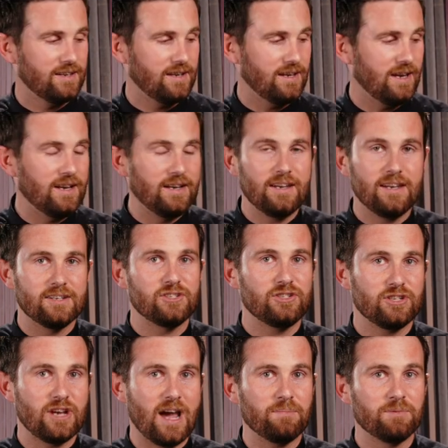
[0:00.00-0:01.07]
In his
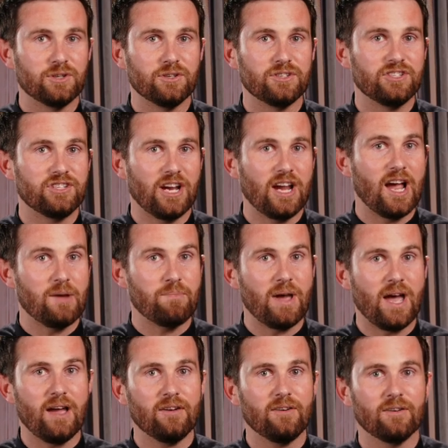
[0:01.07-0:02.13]
chapters, J.I.
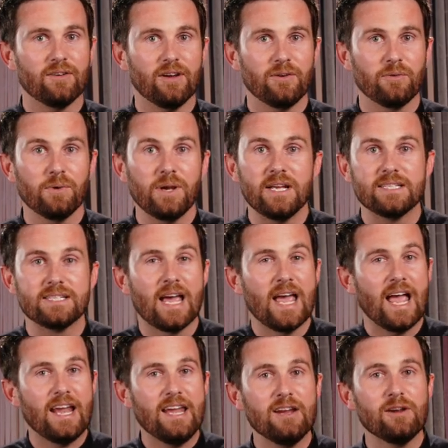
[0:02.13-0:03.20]
Packer agrees,
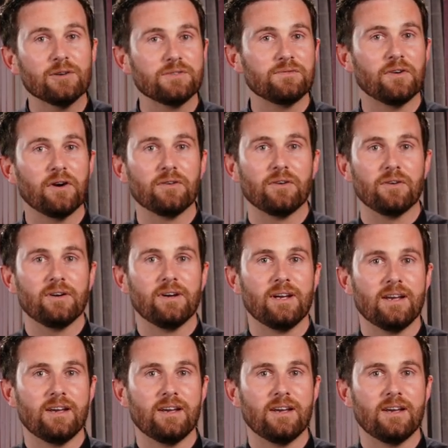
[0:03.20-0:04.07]
and he goes further.